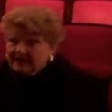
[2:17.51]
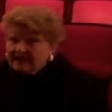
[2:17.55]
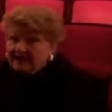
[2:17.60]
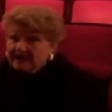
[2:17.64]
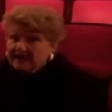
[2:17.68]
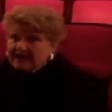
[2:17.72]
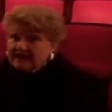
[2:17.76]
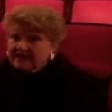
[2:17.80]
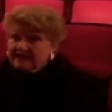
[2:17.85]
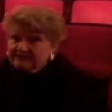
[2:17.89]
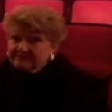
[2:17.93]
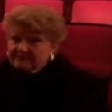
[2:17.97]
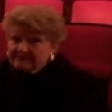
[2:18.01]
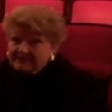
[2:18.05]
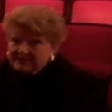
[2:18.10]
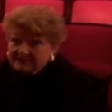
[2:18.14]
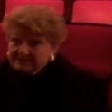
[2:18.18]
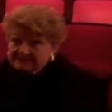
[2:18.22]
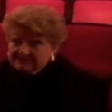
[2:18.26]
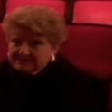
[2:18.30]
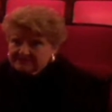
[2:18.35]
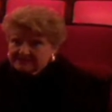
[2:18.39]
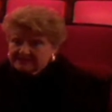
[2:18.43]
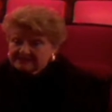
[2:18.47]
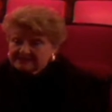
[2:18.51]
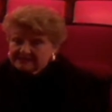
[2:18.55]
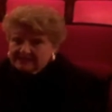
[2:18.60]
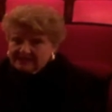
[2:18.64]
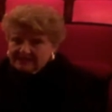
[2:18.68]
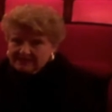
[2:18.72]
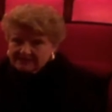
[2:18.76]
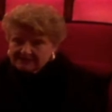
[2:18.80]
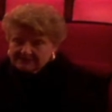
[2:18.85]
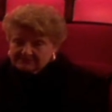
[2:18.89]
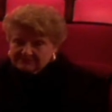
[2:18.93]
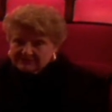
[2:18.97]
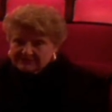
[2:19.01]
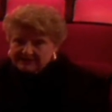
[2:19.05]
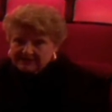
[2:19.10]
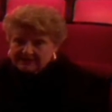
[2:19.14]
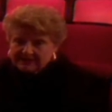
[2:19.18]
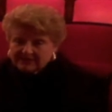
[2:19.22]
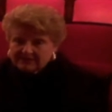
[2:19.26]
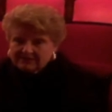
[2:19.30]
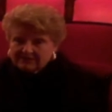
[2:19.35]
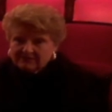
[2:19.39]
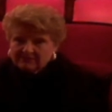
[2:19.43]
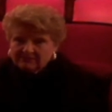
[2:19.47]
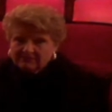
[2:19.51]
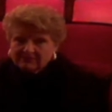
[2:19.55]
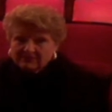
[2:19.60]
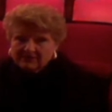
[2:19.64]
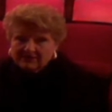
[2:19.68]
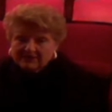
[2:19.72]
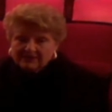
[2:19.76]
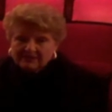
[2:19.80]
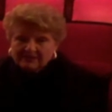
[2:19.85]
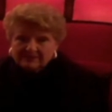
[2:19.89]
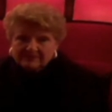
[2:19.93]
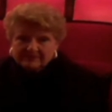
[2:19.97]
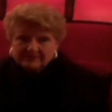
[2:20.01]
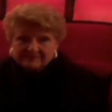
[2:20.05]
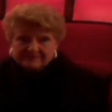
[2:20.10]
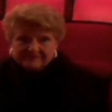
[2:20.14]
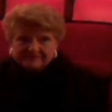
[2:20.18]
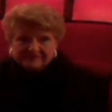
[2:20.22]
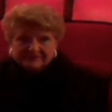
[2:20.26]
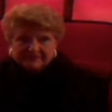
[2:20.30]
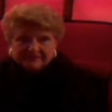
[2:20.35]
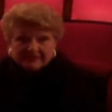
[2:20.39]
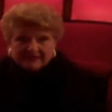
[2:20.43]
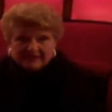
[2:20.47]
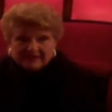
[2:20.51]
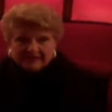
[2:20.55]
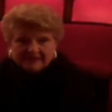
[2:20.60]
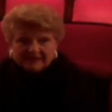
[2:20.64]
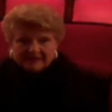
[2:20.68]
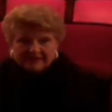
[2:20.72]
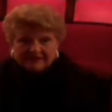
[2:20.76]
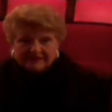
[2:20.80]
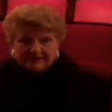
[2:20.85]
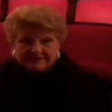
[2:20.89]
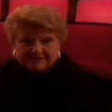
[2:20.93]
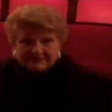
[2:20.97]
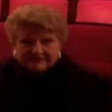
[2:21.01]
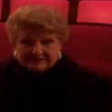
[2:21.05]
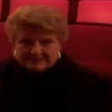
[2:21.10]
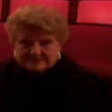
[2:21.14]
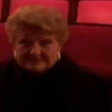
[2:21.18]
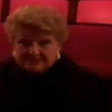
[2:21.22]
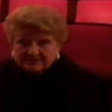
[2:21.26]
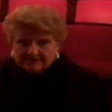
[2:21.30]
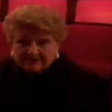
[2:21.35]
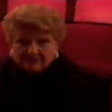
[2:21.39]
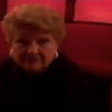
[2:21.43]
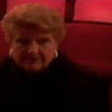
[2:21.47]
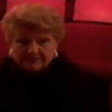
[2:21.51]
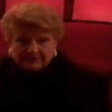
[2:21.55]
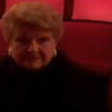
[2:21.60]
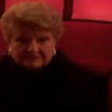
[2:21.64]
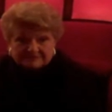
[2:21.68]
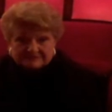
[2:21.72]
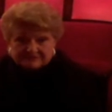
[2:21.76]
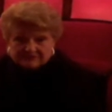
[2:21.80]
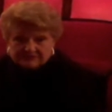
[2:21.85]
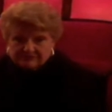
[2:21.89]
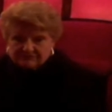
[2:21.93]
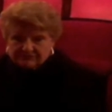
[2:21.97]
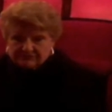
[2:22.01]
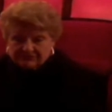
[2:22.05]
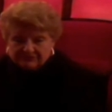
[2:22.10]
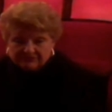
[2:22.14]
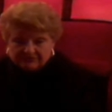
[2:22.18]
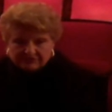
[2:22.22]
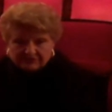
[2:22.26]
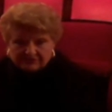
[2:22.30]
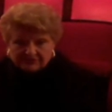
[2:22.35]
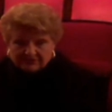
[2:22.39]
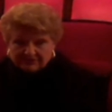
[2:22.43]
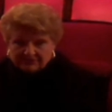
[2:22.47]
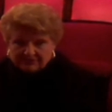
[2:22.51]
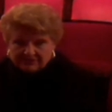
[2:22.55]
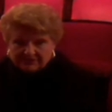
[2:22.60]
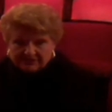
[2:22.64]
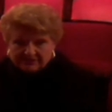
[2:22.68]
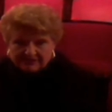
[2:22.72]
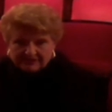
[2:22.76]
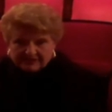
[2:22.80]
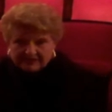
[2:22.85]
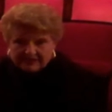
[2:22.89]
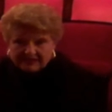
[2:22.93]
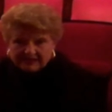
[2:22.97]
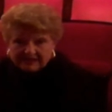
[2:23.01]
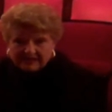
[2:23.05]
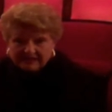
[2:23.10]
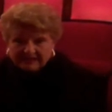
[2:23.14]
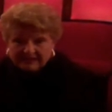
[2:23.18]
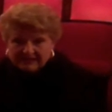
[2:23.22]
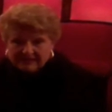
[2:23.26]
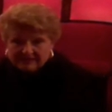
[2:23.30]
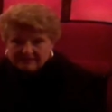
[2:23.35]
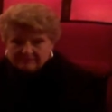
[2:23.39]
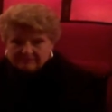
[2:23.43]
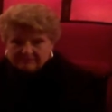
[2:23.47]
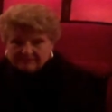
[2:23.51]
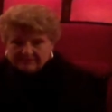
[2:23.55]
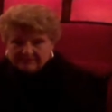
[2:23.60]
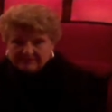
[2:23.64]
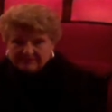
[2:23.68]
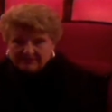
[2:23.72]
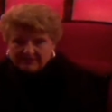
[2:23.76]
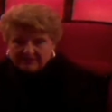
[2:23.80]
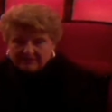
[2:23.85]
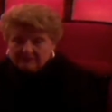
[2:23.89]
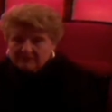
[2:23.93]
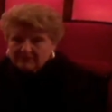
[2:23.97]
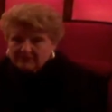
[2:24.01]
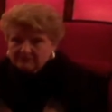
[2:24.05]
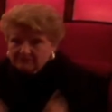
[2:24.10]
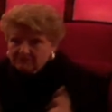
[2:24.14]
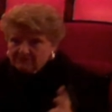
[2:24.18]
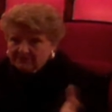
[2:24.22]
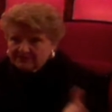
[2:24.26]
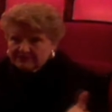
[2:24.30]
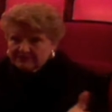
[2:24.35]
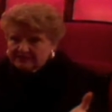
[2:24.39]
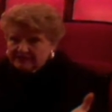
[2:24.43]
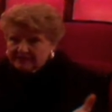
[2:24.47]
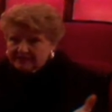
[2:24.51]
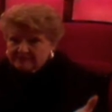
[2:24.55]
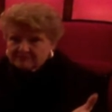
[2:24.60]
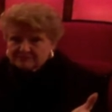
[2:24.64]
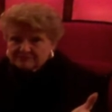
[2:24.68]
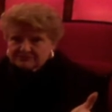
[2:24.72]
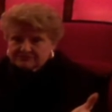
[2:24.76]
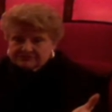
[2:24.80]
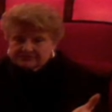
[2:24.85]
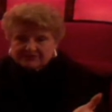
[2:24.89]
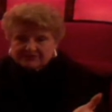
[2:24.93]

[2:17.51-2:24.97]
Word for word: so I have done a lot of radio. Um, years ago, when I was a little girl, I had I won an amateur